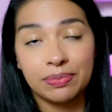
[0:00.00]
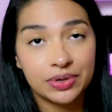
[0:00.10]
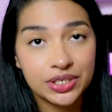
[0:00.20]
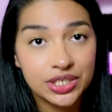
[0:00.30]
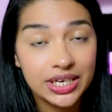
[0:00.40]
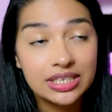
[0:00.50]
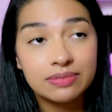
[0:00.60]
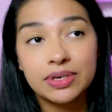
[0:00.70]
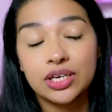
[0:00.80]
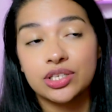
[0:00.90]
purchase
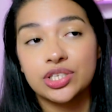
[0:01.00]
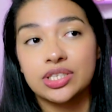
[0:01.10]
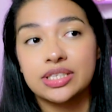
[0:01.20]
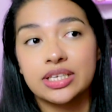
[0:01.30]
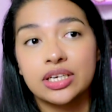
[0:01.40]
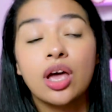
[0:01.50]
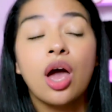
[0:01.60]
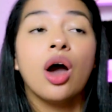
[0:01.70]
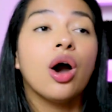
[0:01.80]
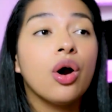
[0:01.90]
because she said,
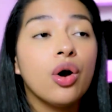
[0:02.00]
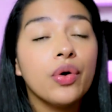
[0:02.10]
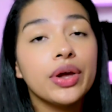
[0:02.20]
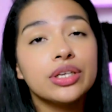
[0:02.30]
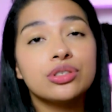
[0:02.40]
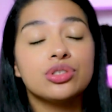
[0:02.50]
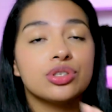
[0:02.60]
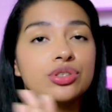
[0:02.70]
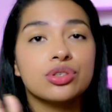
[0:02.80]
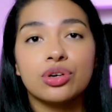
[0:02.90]
oh, it
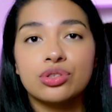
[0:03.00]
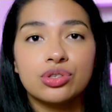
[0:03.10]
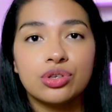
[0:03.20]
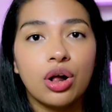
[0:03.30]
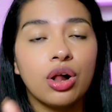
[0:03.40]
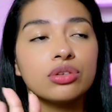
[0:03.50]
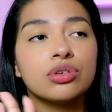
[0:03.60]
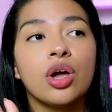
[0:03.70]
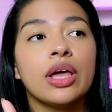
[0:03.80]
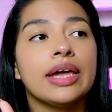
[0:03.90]
just got sold
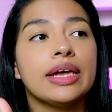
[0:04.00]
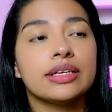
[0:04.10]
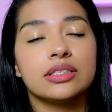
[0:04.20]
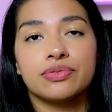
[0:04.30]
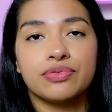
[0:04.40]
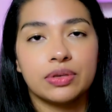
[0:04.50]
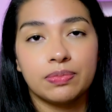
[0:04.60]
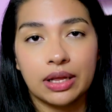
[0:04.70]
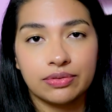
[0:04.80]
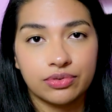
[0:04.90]
in a different
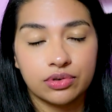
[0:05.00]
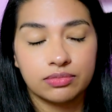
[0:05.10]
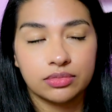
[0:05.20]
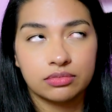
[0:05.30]
platform.